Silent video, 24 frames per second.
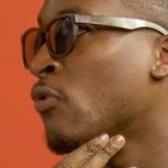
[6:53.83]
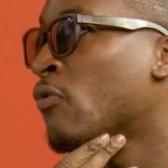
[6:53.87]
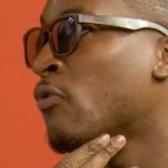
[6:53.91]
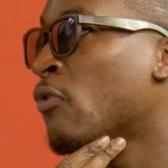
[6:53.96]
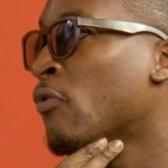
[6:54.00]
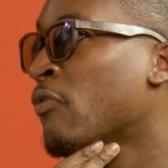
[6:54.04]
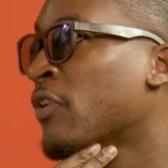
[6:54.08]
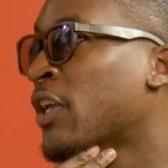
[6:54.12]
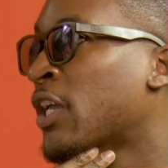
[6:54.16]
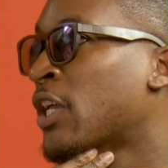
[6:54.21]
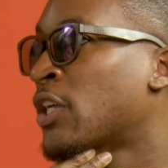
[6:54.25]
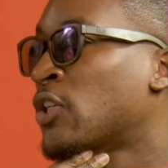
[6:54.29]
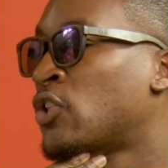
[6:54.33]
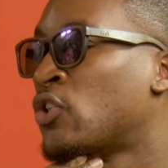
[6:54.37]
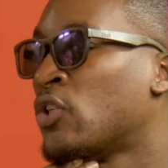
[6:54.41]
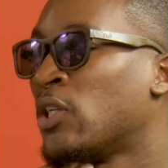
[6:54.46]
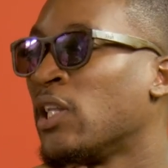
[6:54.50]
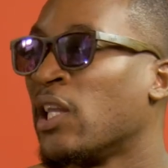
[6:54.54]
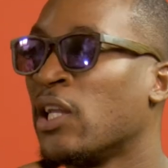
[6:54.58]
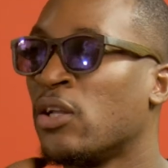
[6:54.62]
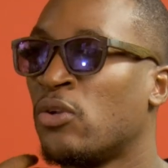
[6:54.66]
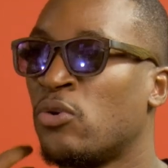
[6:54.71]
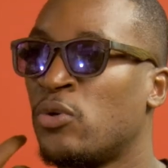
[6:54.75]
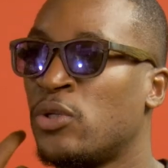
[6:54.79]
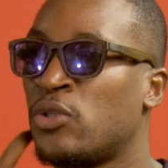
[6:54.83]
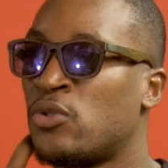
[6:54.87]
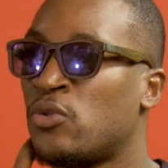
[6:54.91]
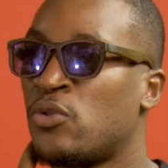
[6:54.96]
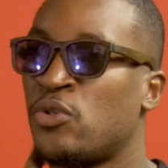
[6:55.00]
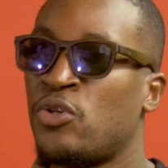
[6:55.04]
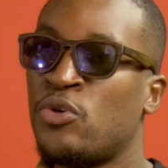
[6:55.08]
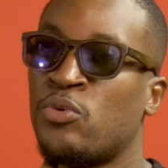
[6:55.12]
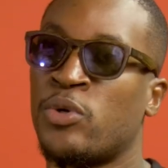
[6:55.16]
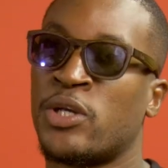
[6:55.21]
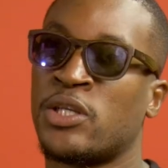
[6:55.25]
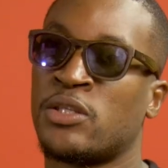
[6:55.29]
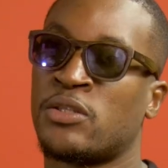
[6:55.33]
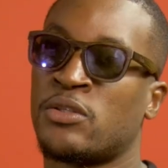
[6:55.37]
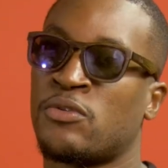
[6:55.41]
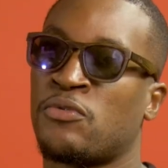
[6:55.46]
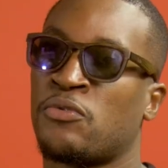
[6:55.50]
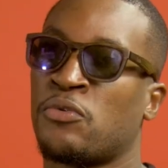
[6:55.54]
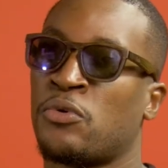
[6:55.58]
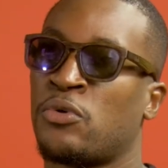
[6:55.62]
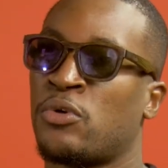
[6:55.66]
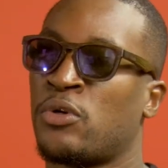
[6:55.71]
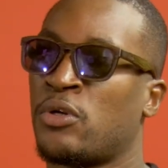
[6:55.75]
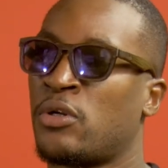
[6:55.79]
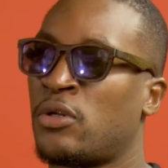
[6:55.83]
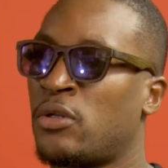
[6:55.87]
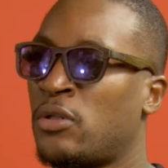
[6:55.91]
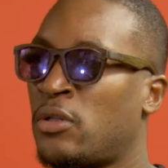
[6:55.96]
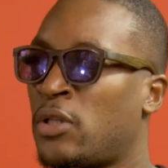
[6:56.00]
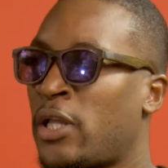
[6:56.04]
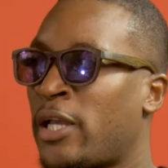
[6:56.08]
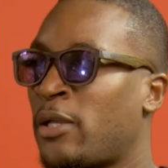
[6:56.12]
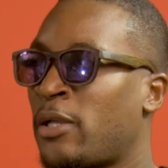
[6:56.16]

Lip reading: for vacation and going to the US for